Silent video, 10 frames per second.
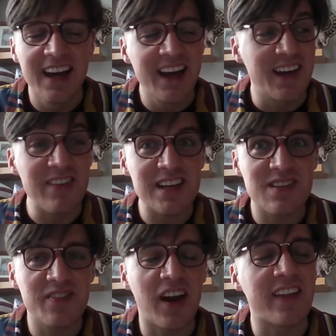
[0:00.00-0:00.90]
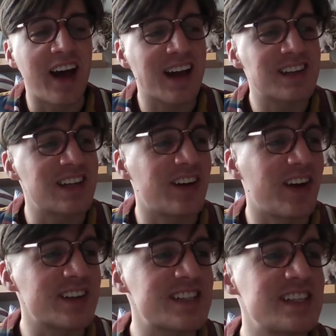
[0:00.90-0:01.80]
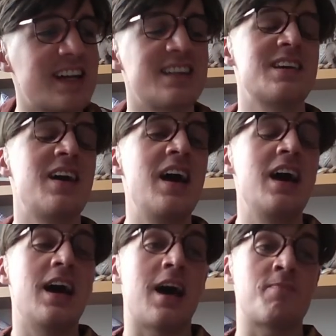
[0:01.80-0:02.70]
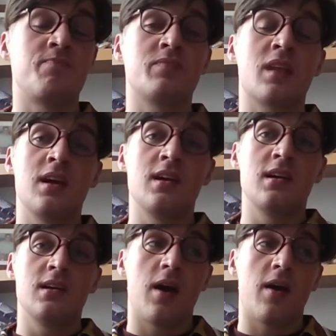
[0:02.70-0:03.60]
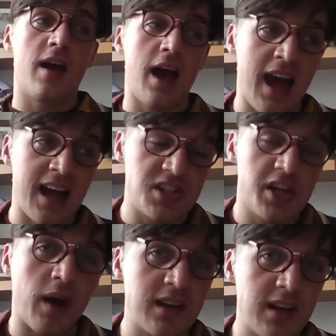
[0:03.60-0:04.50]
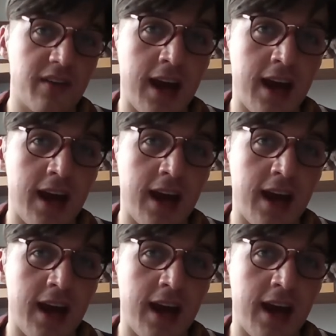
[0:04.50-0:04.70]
it makes you feel like that. Actually, it honestly does. Um, and you know what? I don't even